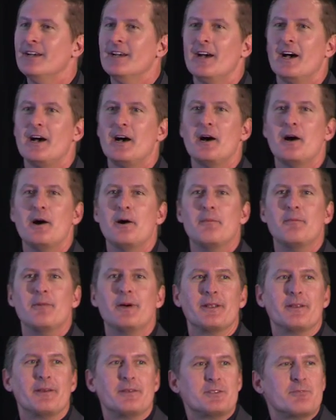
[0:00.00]

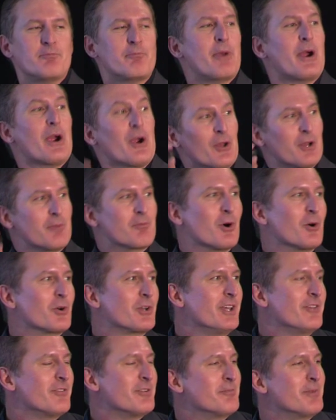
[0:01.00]
But it barely broke
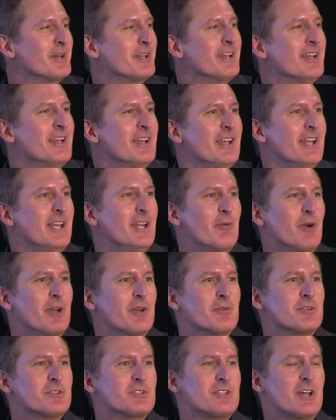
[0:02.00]
even. But anyway, it
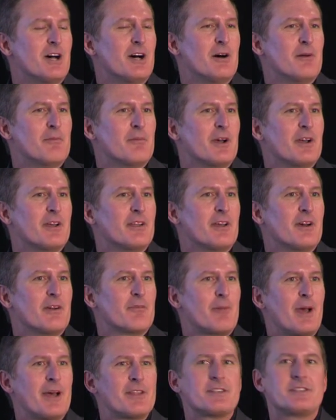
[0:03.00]
was
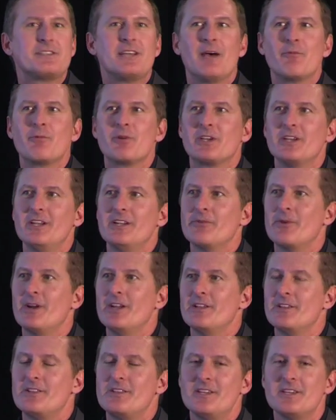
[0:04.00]
about the time we were getting
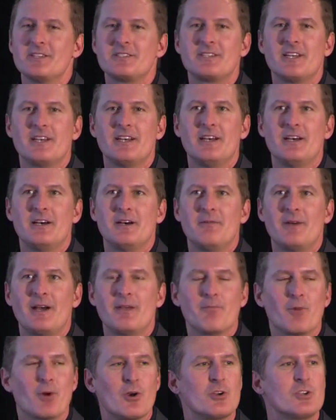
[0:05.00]
ready to this, I
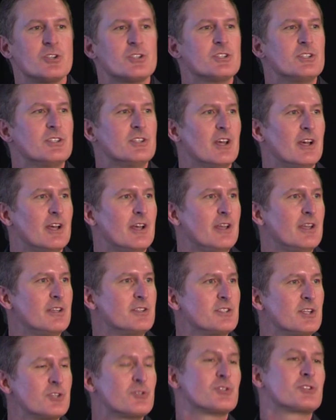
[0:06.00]
merged a
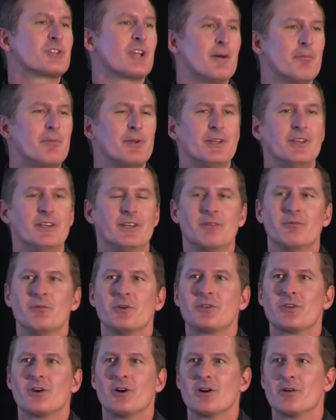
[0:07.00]
citrus company in
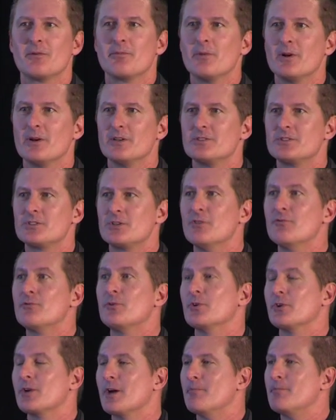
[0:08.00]
with our stone
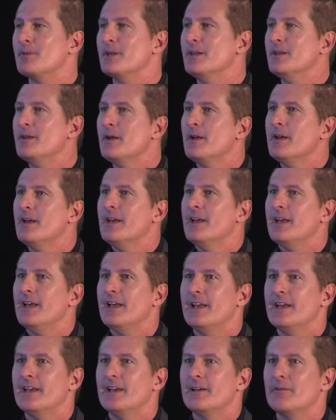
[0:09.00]
fruit company,
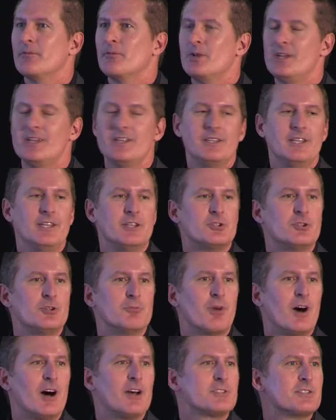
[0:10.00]
and we didn't need two
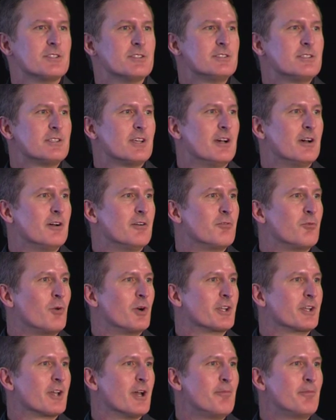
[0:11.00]
bosses of
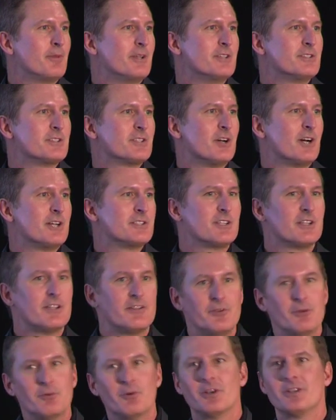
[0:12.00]
one company, so I said,
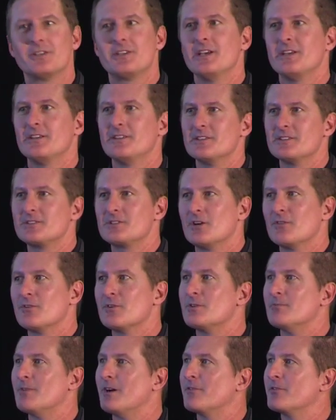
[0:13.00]
if you want to take this
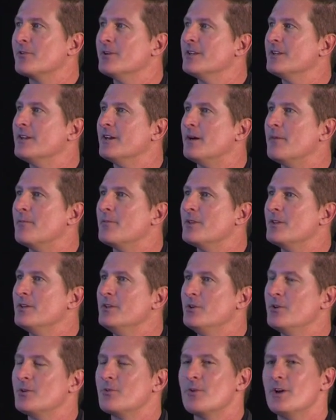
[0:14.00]
over to my friend,
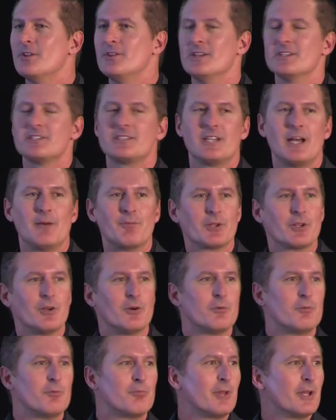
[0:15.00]
you can run this, and I'm going to
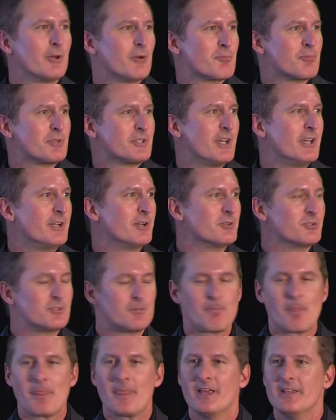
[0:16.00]
go play with potatoes.
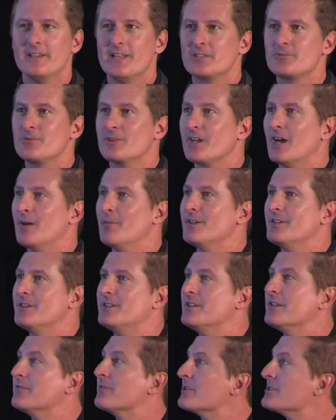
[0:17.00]
And that's what got me to
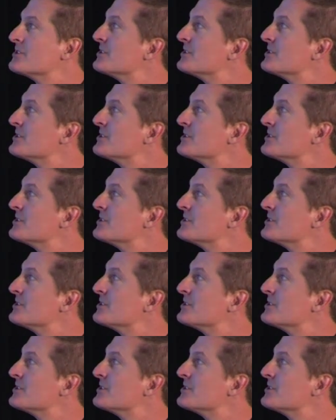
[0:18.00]
Denver.